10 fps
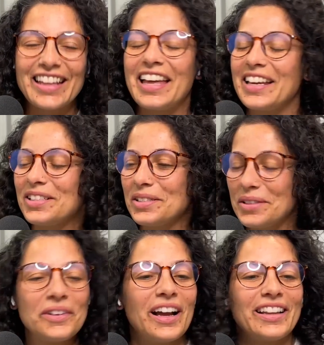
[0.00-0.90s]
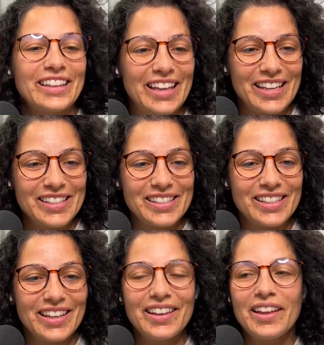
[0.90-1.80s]
that is so not the case.
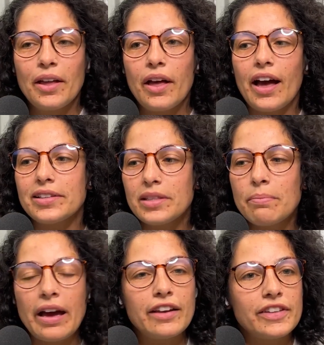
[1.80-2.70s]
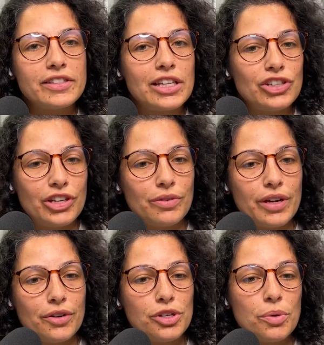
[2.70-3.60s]
As a manifesting
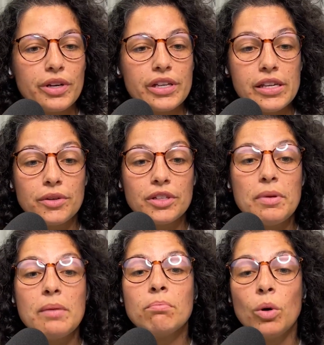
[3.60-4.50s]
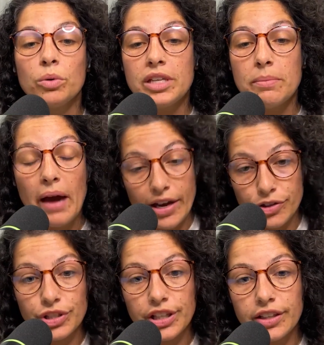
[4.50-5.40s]
generator, you are here to be multi
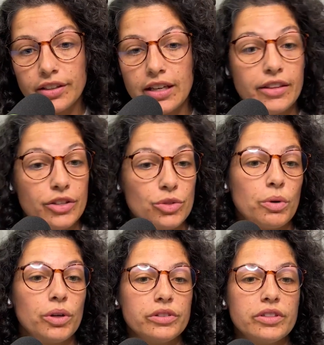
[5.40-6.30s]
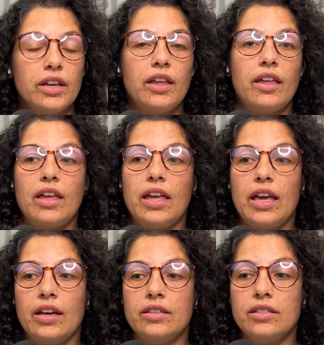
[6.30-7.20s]
passionate in this world.
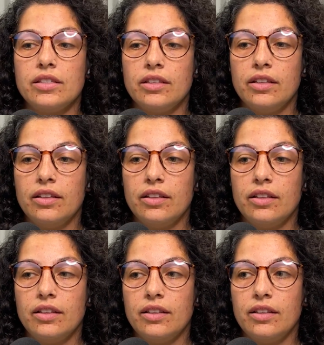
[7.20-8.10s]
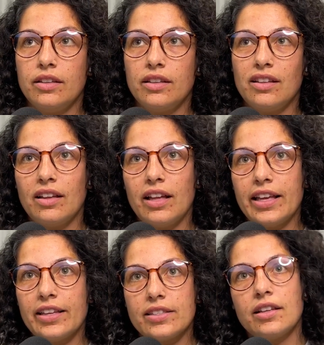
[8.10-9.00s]
And I
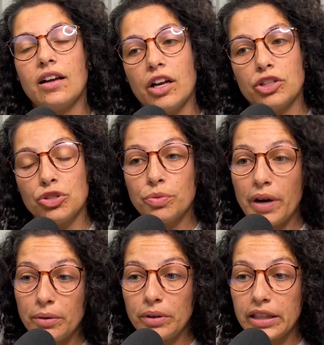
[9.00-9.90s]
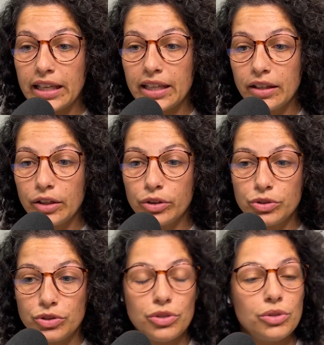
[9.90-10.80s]
guess, contrarily
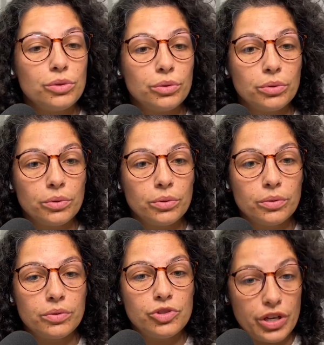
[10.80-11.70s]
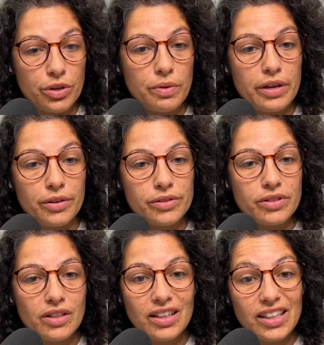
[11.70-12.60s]
to generators,
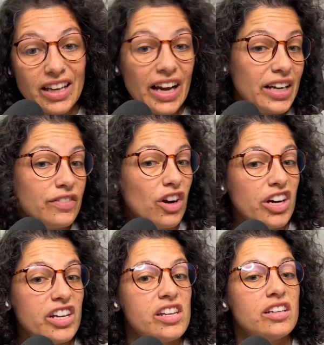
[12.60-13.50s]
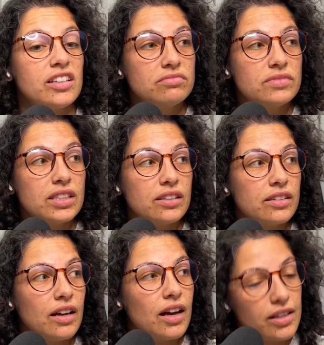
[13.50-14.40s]
you kind of are here
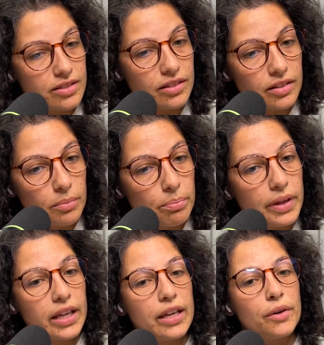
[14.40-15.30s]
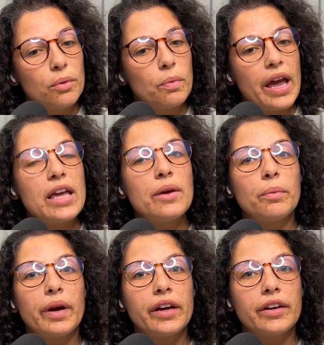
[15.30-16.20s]
to hustle, but in a way
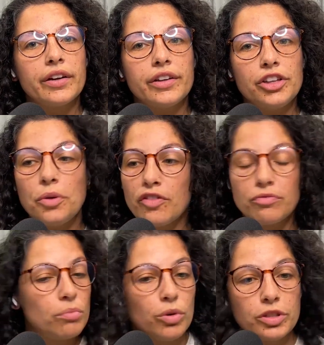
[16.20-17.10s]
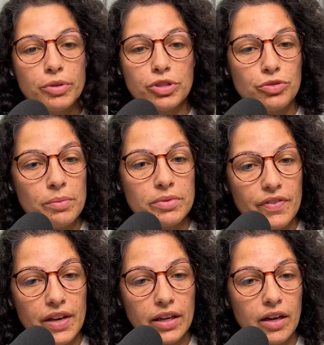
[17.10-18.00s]
where you have multiple streams of
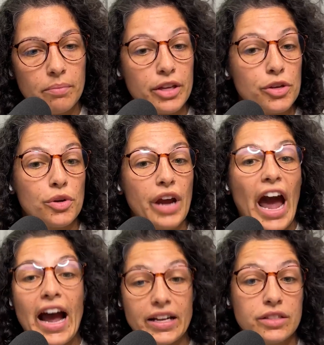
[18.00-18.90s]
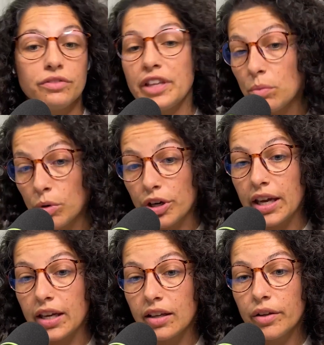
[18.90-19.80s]
income that you're actively
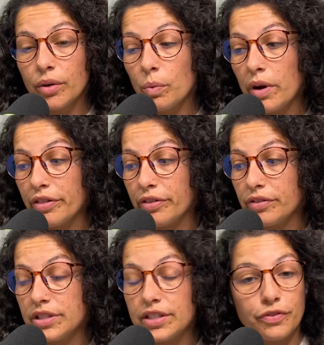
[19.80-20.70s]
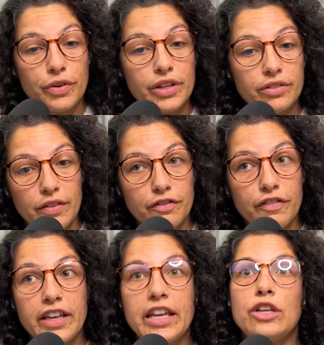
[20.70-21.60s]
working with different
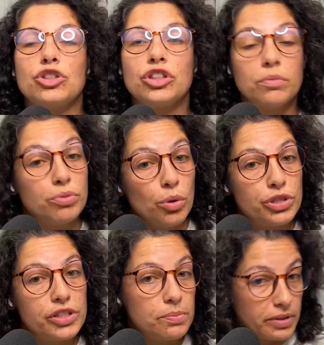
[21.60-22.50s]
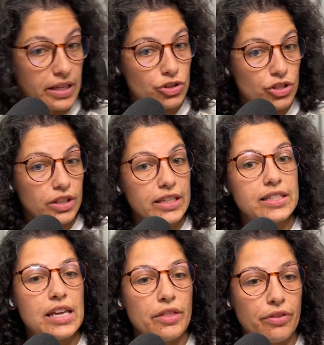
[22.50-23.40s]
financial approaches potentially
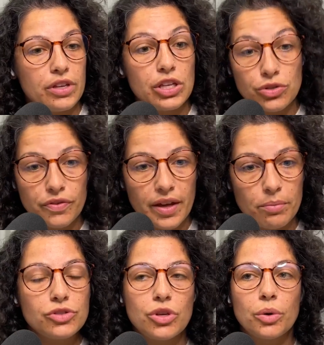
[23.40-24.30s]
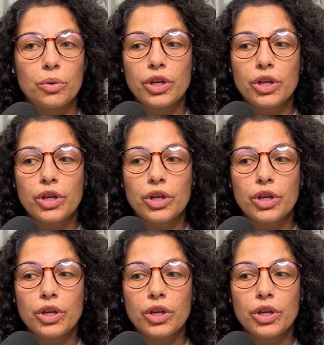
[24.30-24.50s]
to each of them. So